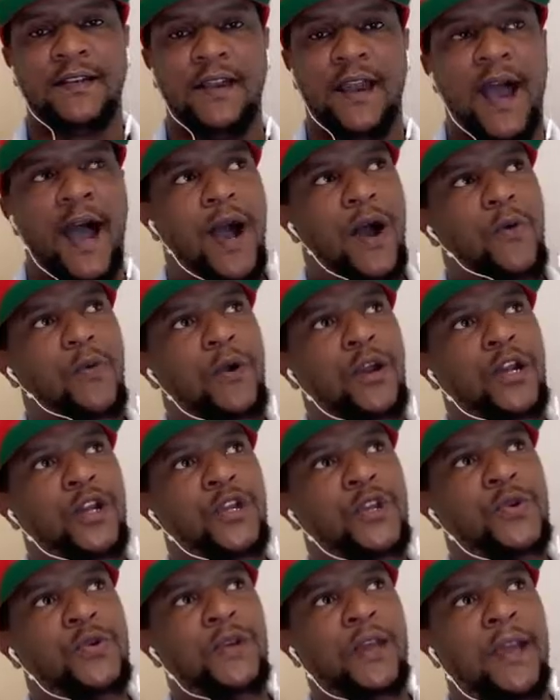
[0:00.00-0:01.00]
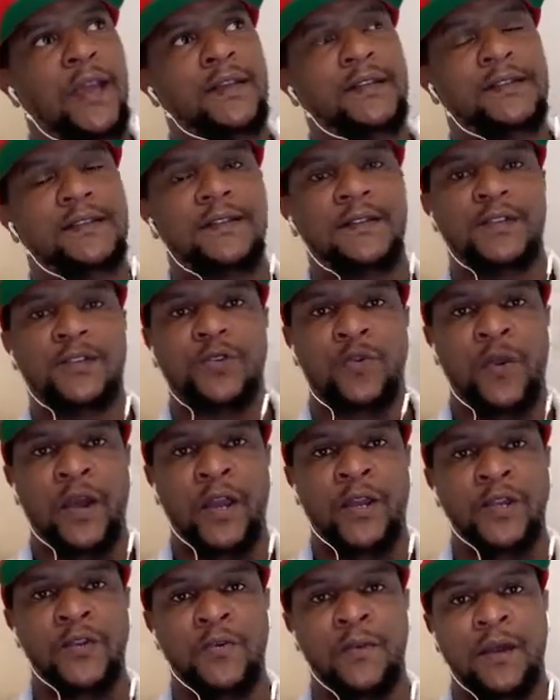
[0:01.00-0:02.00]
How will you get to
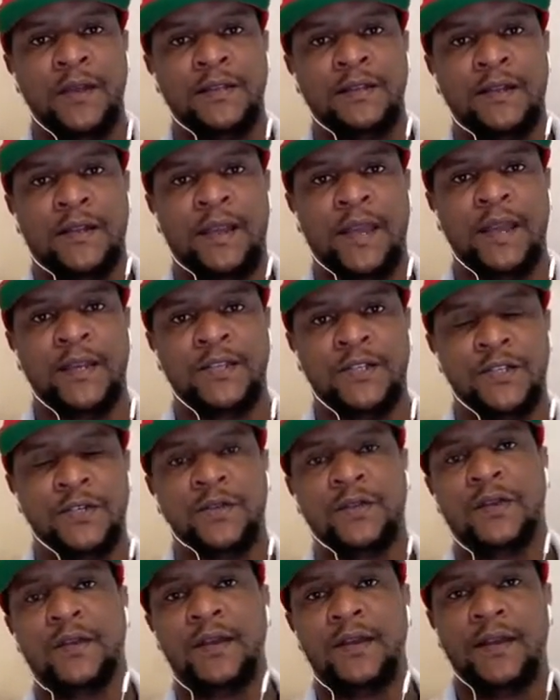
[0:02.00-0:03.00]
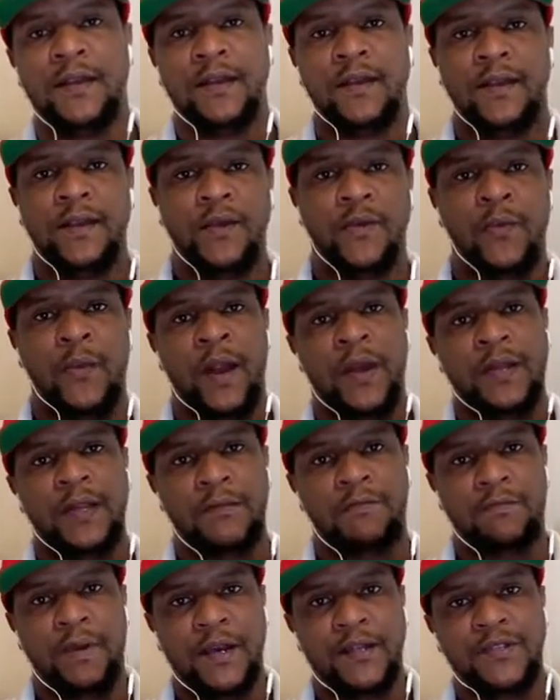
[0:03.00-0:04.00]
where you want to get to when
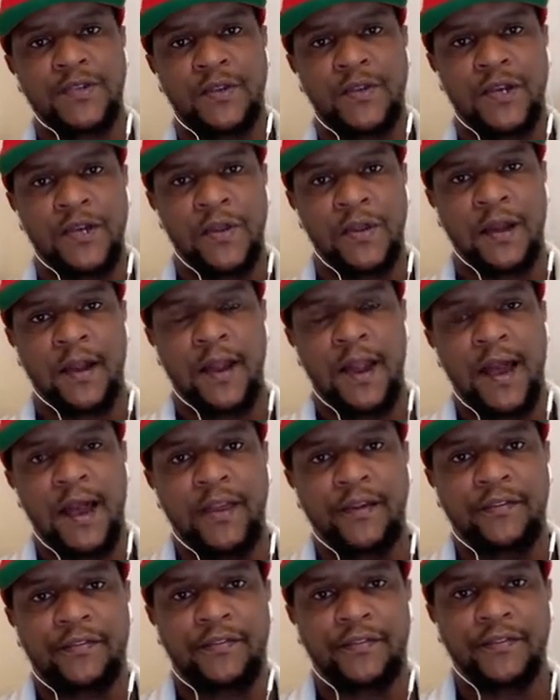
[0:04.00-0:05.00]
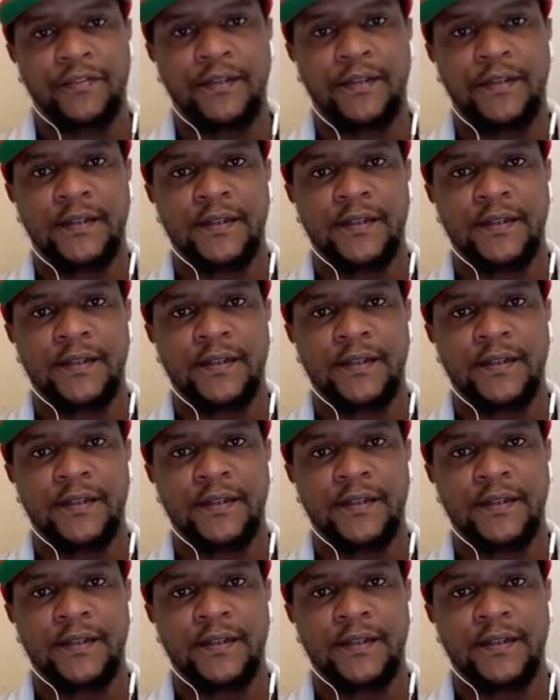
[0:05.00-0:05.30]
the person in your life